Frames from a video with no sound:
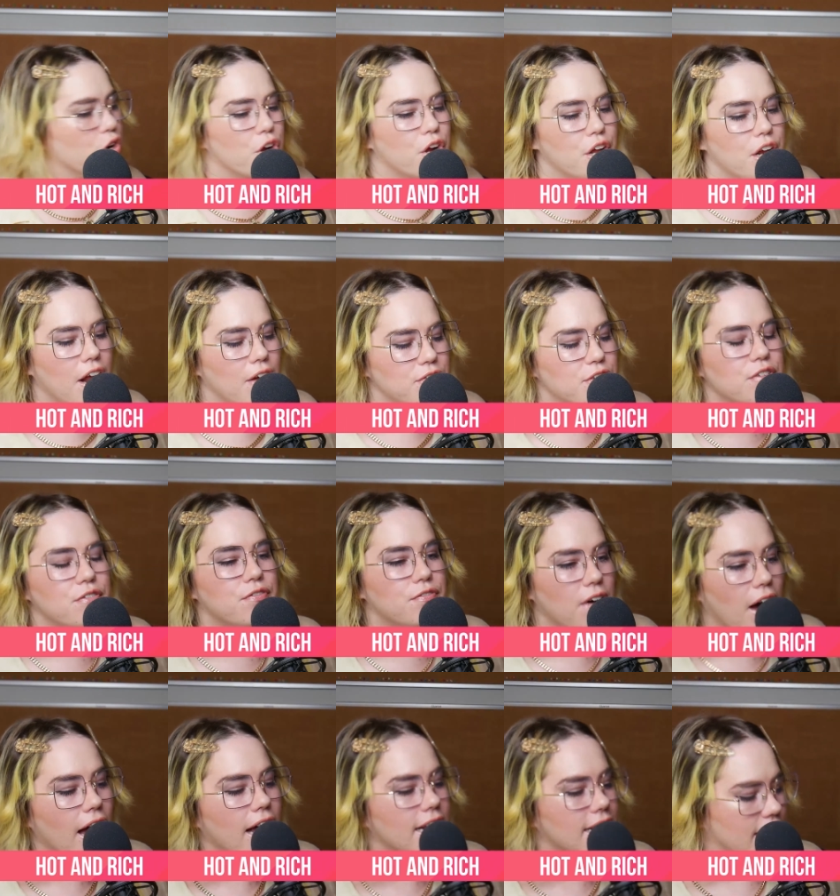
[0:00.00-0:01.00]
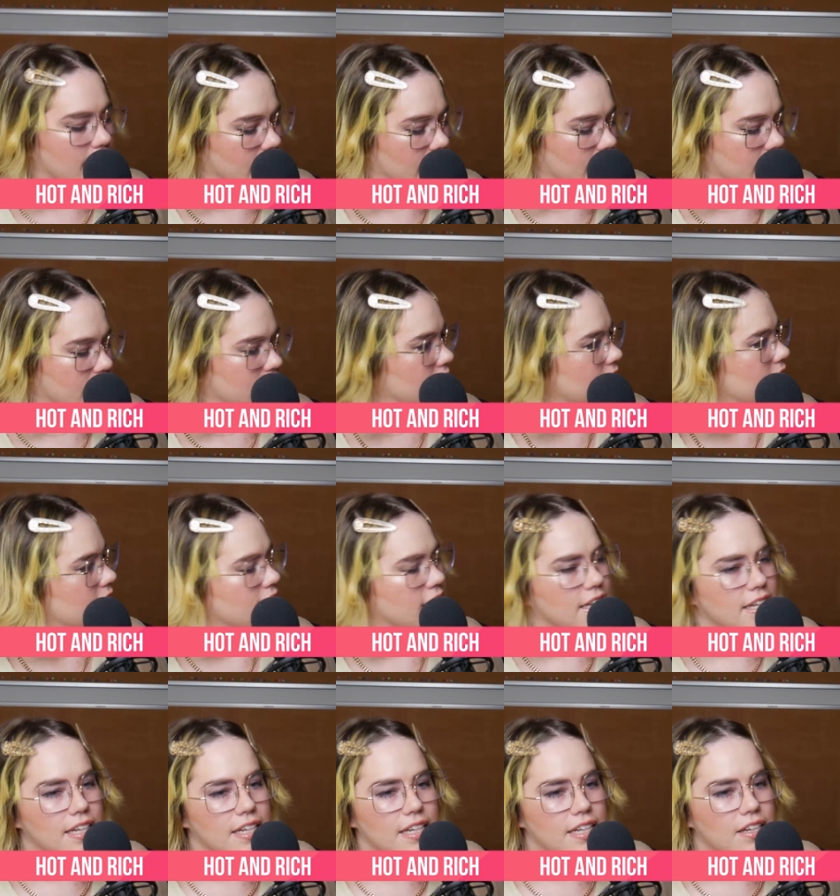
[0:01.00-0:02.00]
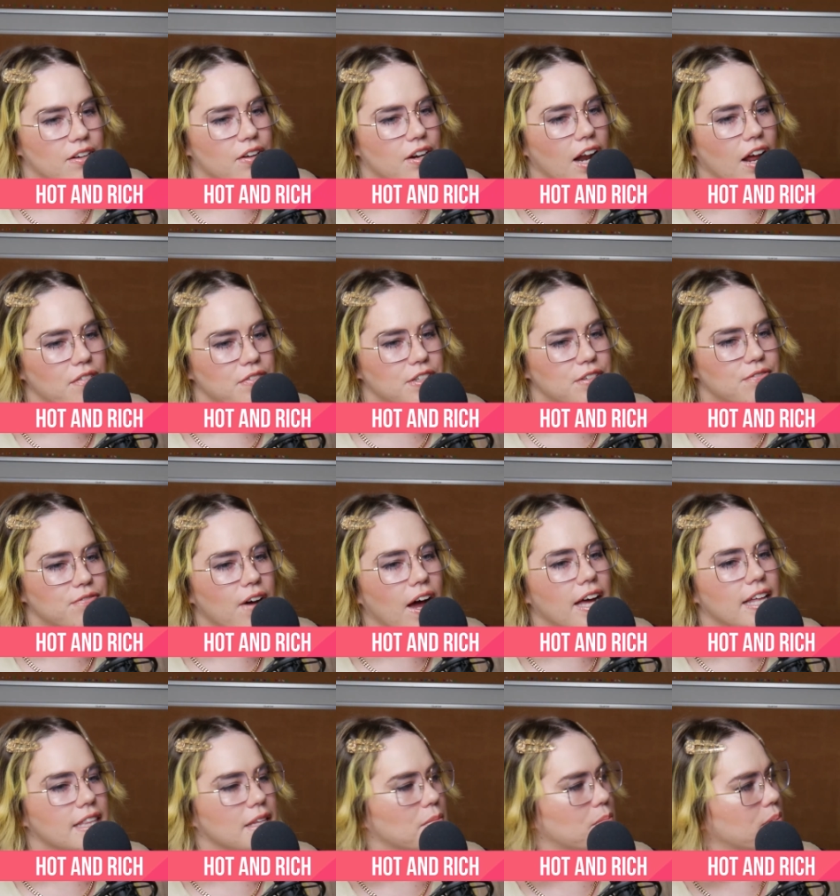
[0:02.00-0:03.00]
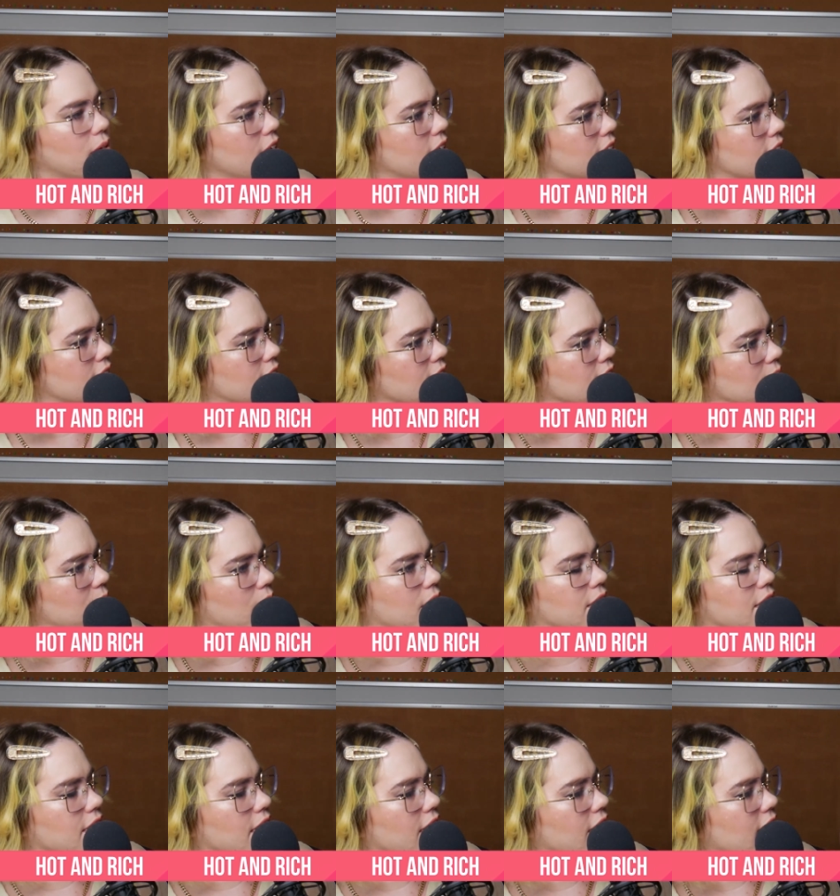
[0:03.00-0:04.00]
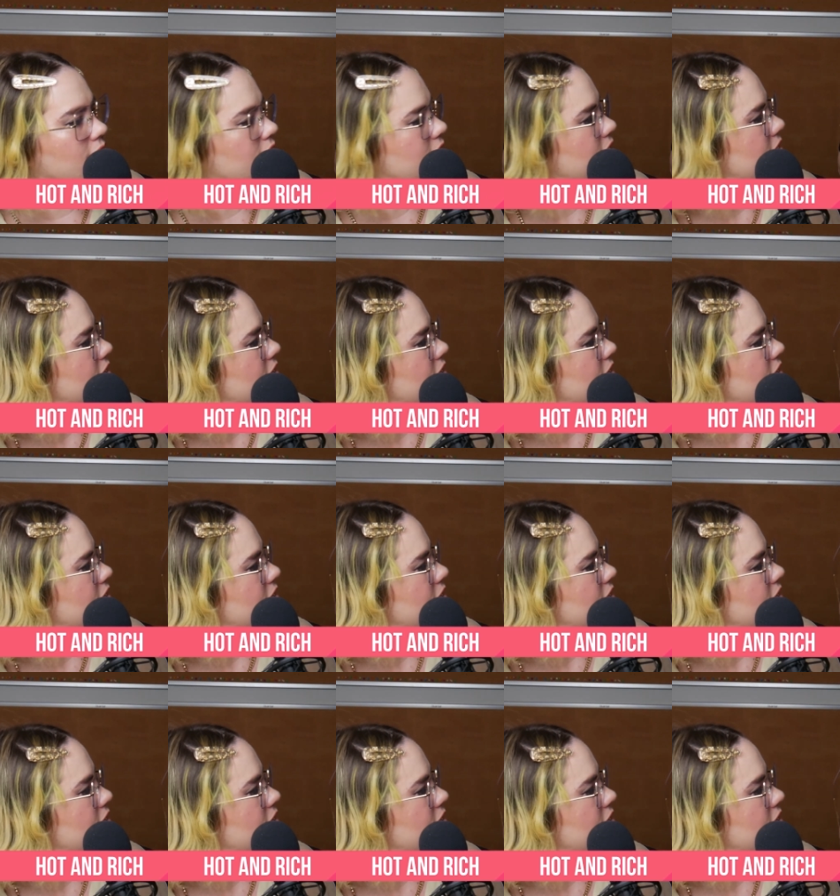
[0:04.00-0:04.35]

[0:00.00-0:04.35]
gonna have to find it. You're gonna have to find the piece that's missing.